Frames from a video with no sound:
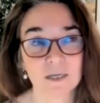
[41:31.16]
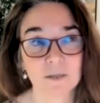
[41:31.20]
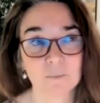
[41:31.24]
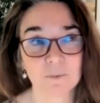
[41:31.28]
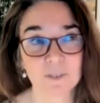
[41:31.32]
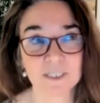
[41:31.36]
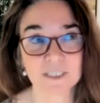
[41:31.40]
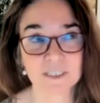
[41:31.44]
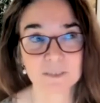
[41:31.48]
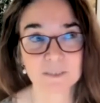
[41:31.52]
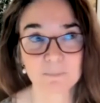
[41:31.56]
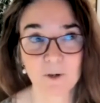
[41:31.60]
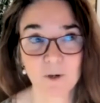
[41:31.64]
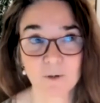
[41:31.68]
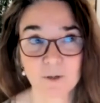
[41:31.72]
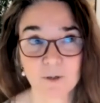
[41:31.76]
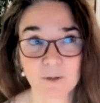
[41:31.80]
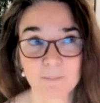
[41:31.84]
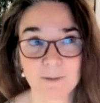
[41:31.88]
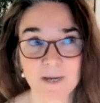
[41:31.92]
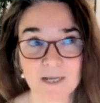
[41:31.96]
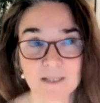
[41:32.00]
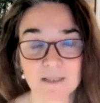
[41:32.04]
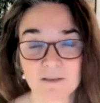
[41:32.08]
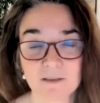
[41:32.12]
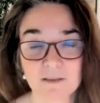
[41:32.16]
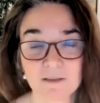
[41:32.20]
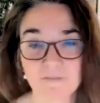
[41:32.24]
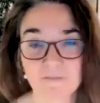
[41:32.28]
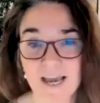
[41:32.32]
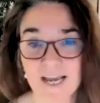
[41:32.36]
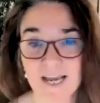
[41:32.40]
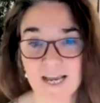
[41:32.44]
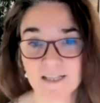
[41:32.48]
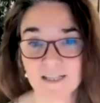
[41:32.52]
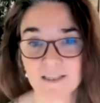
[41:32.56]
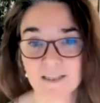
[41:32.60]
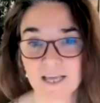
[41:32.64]
we spoke about the
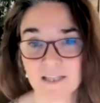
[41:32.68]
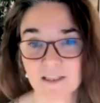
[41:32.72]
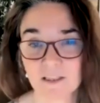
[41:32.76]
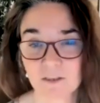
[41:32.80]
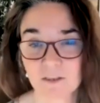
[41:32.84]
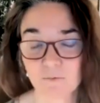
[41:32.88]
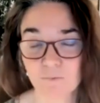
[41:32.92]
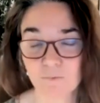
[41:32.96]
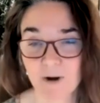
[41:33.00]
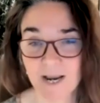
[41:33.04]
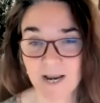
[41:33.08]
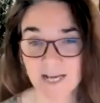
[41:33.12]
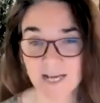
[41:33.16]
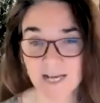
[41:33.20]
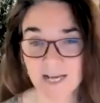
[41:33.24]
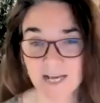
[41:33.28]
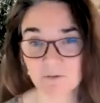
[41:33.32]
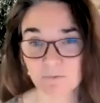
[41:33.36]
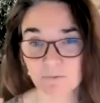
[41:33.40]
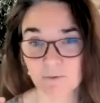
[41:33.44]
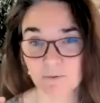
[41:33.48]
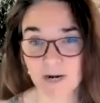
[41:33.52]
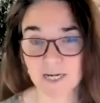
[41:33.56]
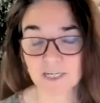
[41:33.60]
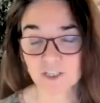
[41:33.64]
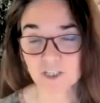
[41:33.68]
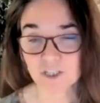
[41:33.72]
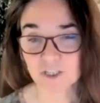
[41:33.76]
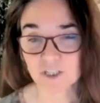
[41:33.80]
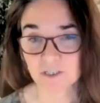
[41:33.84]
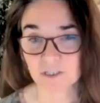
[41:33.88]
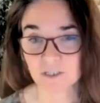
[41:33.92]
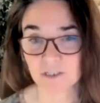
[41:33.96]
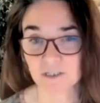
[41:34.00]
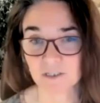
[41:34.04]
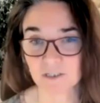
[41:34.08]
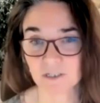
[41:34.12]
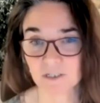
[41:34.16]
fact that the
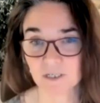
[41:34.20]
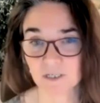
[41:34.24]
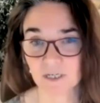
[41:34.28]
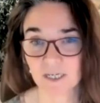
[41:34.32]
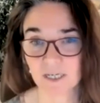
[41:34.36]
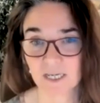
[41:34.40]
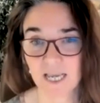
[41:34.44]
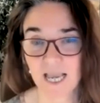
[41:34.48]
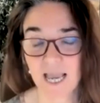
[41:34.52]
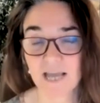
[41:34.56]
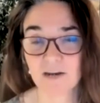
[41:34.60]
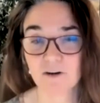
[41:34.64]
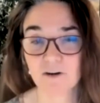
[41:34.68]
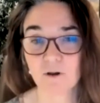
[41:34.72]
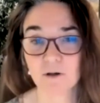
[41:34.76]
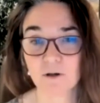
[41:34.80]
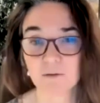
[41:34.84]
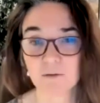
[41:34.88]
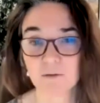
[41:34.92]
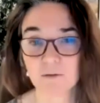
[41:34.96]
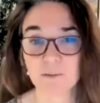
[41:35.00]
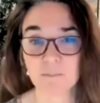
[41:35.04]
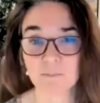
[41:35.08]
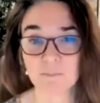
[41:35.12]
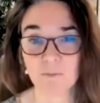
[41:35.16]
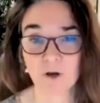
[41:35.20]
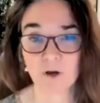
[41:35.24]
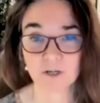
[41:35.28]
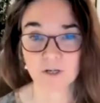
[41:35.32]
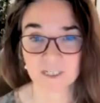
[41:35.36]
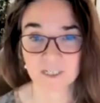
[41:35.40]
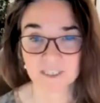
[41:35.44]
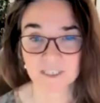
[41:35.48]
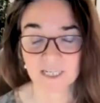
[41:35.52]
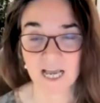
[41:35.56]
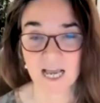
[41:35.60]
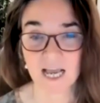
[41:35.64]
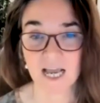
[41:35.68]
restoration cannot be
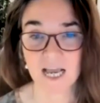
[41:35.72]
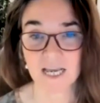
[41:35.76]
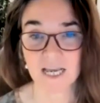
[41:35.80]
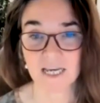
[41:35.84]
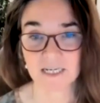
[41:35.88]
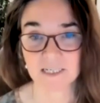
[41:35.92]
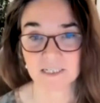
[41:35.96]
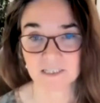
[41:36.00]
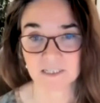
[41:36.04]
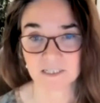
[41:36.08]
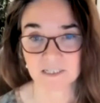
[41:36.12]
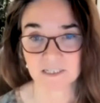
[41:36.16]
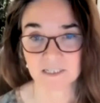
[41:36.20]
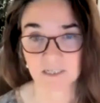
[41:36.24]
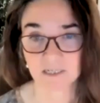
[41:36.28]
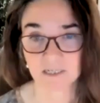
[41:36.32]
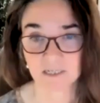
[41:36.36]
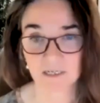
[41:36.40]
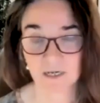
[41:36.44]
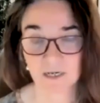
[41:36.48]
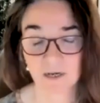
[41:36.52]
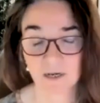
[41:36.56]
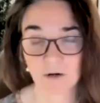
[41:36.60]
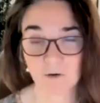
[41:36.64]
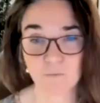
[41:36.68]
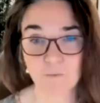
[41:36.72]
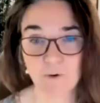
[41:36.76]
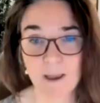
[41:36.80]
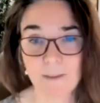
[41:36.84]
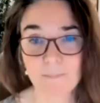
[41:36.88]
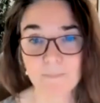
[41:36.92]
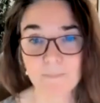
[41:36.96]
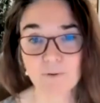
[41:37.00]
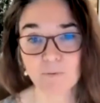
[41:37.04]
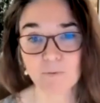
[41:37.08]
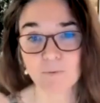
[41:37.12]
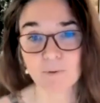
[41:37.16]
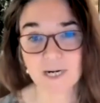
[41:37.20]
monetized.
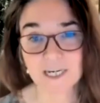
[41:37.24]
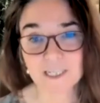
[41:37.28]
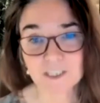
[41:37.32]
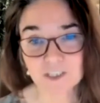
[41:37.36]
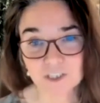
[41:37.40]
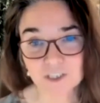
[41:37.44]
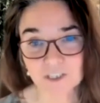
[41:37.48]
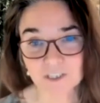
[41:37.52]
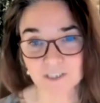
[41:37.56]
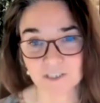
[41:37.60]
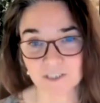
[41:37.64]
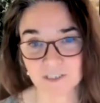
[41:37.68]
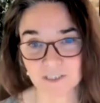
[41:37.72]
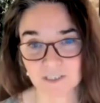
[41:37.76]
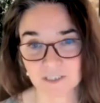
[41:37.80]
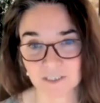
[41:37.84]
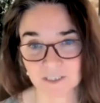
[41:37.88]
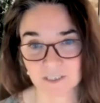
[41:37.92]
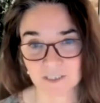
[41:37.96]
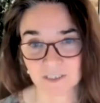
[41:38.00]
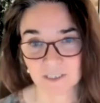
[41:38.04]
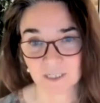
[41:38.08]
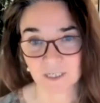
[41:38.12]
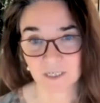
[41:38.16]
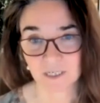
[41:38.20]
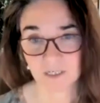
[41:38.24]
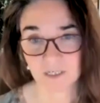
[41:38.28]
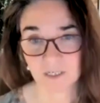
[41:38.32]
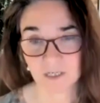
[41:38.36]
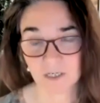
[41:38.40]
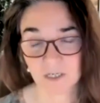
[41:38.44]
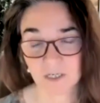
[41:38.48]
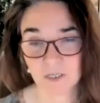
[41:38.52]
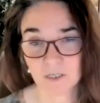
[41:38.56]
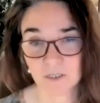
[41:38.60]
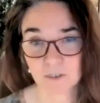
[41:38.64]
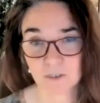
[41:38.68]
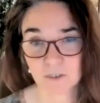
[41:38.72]
Reparations
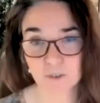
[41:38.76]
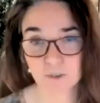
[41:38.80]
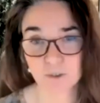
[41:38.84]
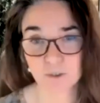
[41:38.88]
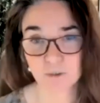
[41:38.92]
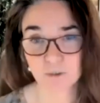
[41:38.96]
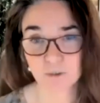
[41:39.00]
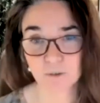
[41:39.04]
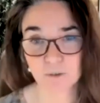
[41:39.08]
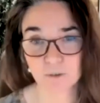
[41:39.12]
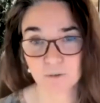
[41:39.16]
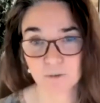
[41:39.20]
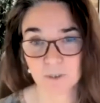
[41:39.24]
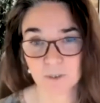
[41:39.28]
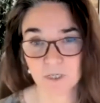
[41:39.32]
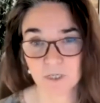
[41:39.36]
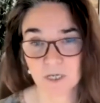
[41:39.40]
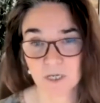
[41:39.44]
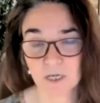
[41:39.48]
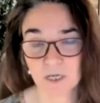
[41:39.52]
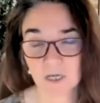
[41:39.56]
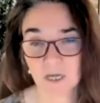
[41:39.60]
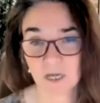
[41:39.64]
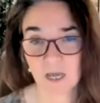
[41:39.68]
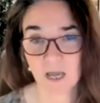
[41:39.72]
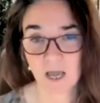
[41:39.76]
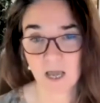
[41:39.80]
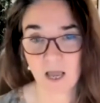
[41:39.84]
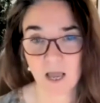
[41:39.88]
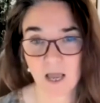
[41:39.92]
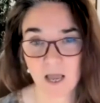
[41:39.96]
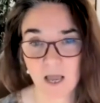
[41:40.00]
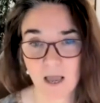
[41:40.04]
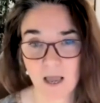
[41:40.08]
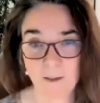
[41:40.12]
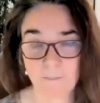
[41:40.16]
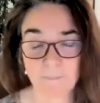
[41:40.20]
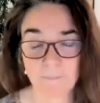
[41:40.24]
to
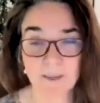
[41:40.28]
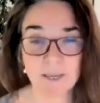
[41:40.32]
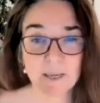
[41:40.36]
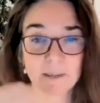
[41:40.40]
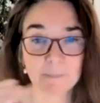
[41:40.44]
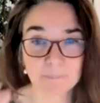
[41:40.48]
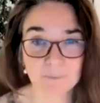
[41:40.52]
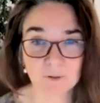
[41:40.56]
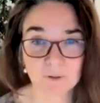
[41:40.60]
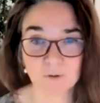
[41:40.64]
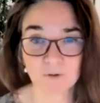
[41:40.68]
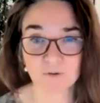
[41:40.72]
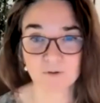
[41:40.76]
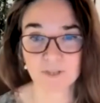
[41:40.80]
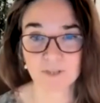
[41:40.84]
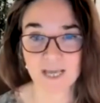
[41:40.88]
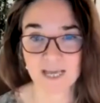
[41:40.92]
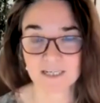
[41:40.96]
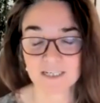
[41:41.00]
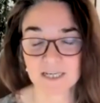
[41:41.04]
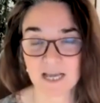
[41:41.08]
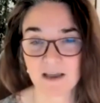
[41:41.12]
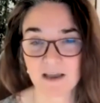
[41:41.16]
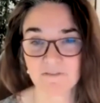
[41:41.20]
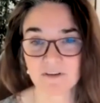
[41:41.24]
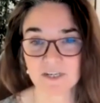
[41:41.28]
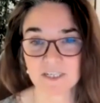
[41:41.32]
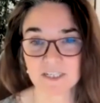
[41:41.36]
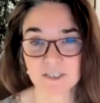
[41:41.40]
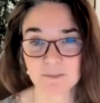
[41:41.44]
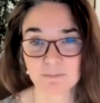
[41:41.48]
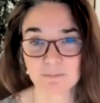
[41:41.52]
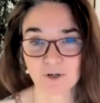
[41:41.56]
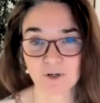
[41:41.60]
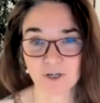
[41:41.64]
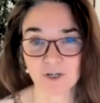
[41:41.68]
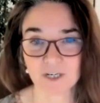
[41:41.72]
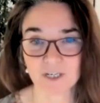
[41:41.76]
a people that have
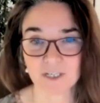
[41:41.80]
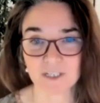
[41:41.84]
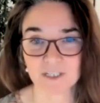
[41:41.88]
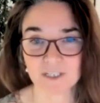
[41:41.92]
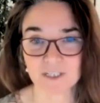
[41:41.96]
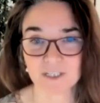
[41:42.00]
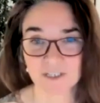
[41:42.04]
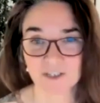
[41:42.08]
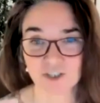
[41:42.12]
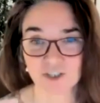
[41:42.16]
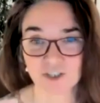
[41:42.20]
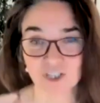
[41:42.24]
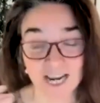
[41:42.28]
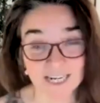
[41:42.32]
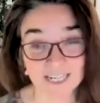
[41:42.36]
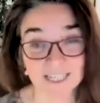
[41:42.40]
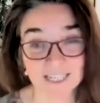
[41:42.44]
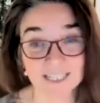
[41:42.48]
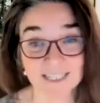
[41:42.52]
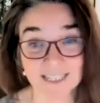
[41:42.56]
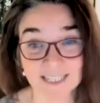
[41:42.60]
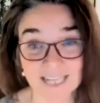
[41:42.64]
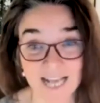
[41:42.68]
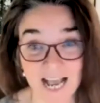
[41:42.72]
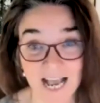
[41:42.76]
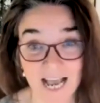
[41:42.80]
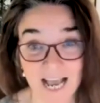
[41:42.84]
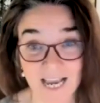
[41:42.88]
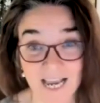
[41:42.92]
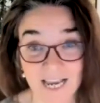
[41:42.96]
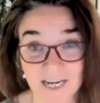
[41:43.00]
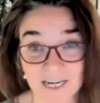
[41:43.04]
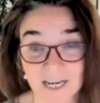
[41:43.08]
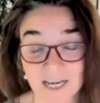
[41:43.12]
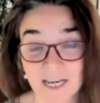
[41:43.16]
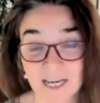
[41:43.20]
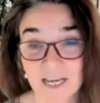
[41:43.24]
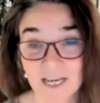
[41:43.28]
experienced
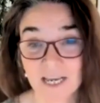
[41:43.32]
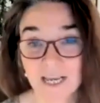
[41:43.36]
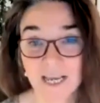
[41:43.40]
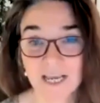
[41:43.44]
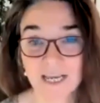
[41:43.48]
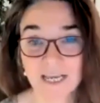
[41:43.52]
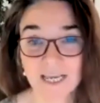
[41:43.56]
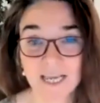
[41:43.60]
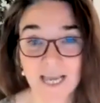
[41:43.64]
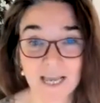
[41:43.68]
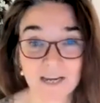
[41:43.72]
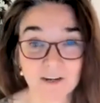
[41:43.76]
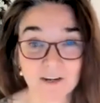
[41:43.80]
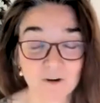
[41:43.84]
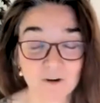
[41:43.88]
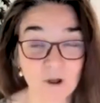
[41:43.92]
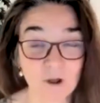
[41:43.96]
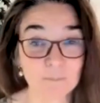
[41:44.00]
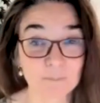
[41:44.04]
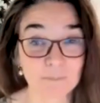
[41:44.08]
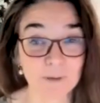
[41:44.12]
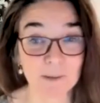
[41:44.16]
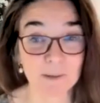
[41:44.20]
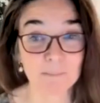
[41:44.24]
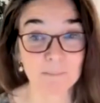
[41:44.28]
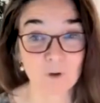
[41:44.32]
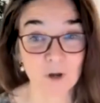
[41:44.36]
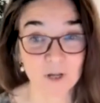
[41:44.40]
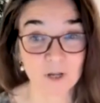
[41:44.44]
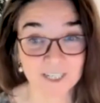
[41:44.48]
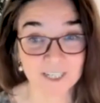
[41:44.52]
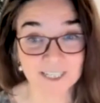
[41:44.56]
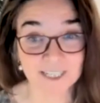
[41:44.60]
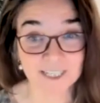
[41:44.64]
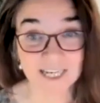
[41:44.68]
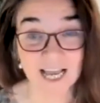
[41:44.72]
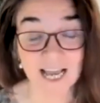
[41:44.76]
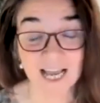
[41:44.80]
genocide cannot be
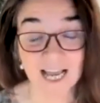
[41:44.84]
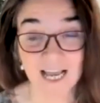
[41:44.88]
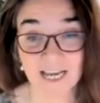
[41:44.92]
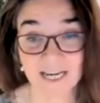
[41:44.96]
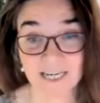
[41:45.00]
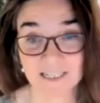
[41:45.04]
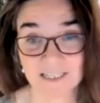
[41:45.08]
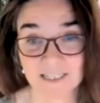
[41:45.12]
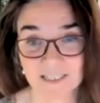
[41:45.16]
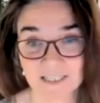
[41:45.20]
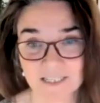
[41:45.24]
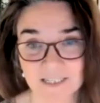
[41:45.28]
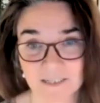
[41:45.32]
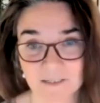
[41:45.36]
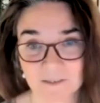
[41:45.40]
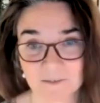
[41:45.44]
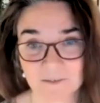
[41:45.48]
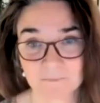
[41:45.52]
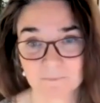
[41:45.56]
monetized.